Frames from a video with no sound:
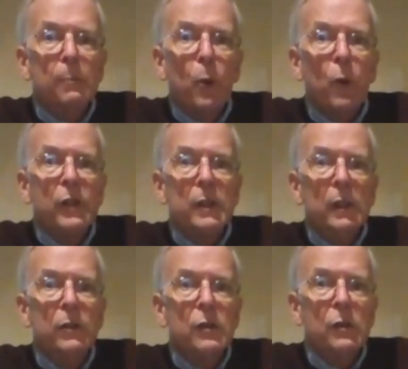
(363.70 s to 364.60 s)

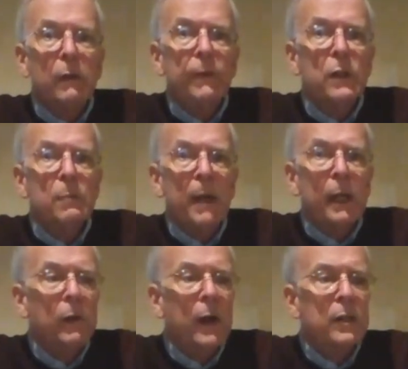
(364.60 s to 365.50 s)
porcelain service, made
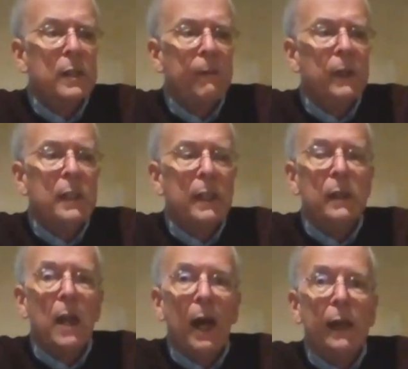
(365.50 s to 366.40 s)
around
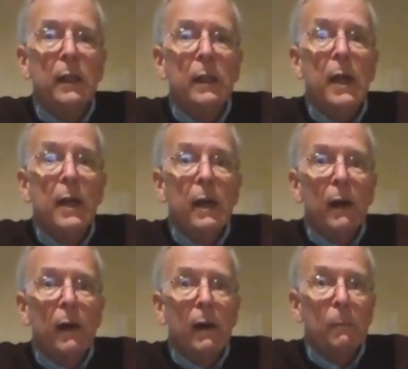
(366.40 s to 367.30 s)
1790,
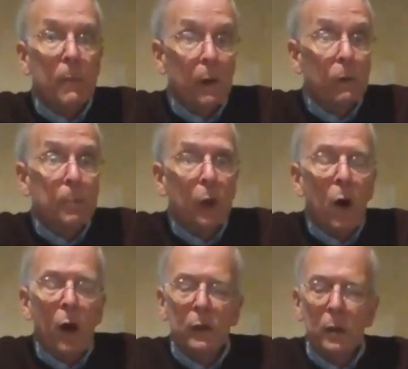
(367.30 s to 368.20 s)

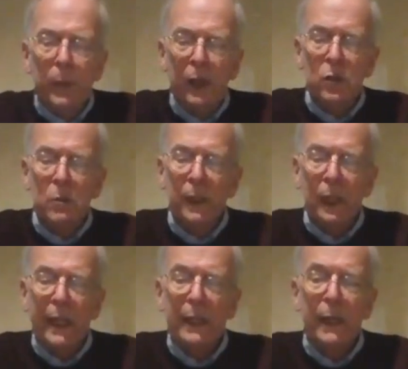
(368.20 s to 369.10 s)
belonged to Benjamin
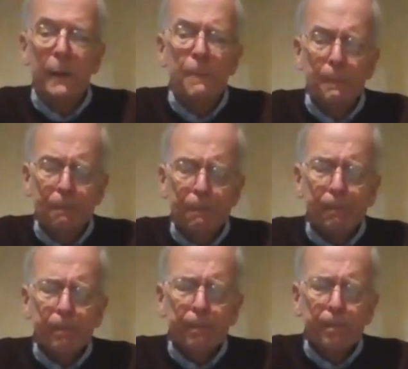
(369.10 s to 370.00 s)
Lincoln.
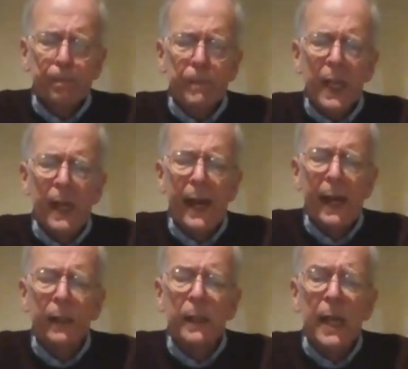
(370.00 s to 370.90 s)

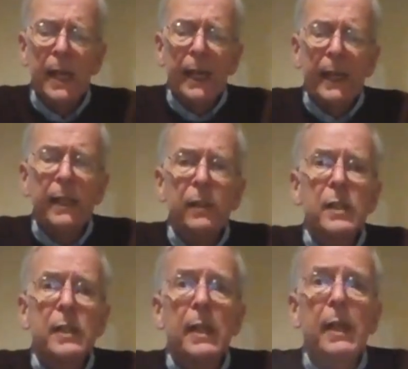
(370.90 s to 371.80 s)
And
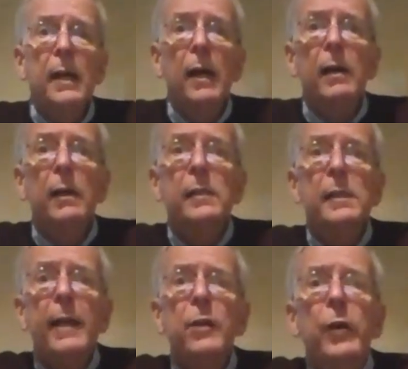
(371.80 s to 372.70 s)
it's
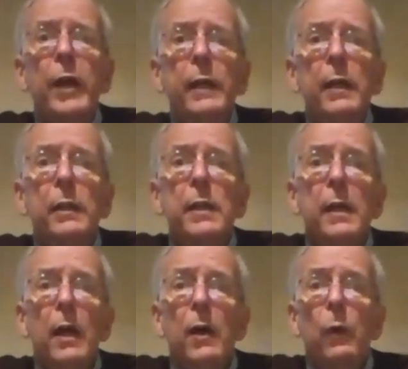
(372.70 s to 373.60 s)
decorated
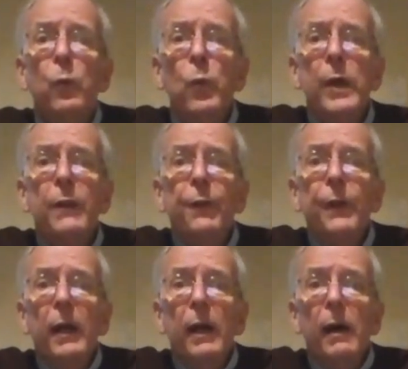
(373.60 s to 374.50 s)
with
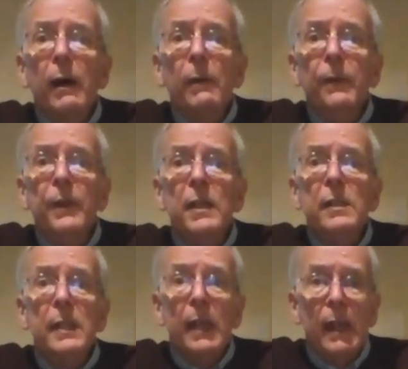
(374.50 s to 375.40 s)

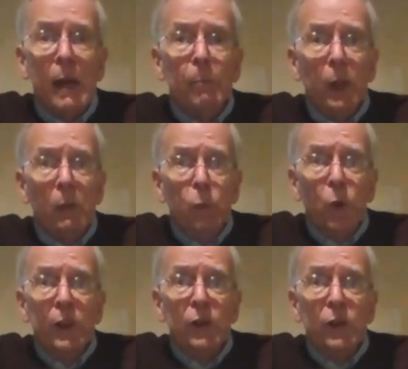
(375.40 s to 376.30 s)
this emblem,
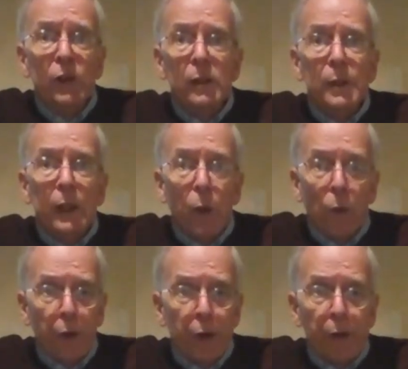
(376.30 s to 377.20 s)
which is the
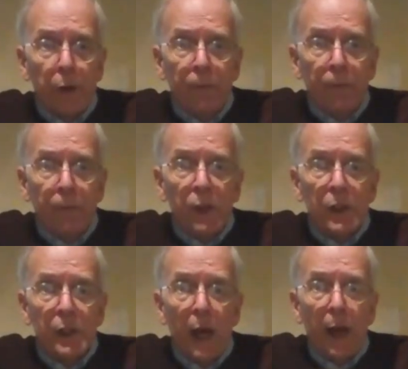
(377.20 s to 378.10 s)
Order of the
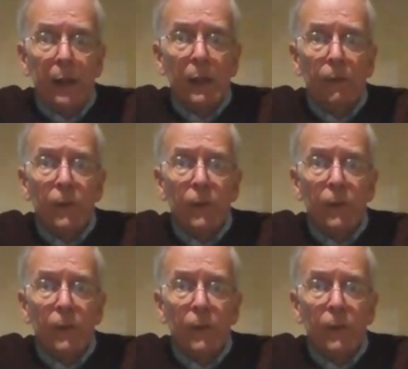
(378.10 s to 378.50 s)
Society of the